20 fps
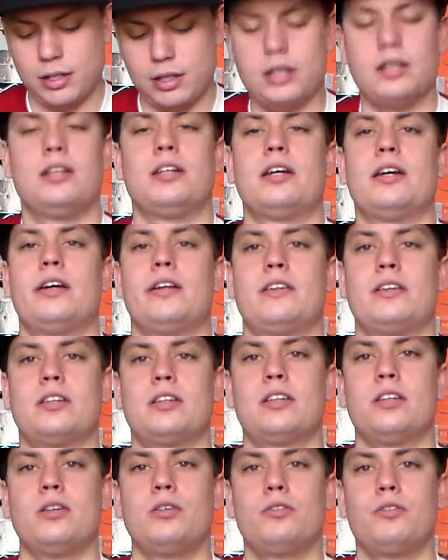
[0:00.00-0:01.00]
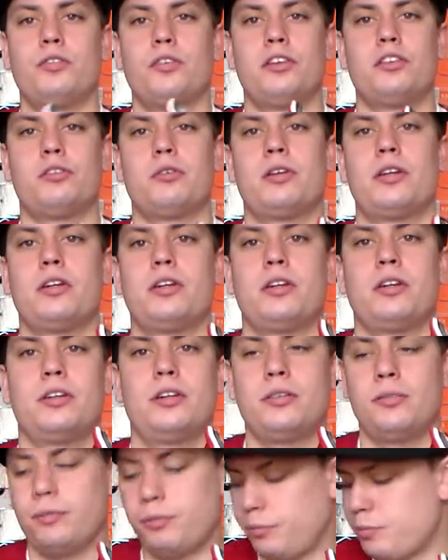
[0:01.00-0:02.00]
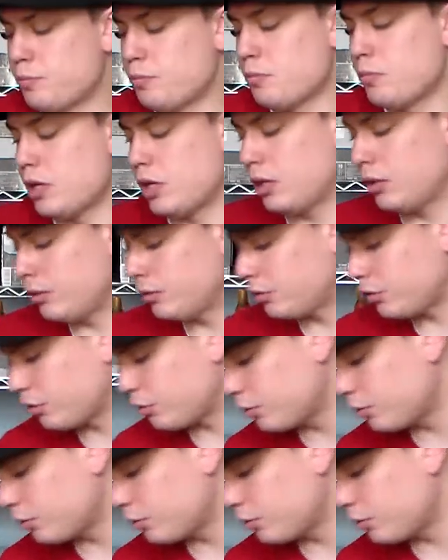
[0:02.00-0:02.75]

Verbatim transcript: And uh, I think the new Free Trainer model is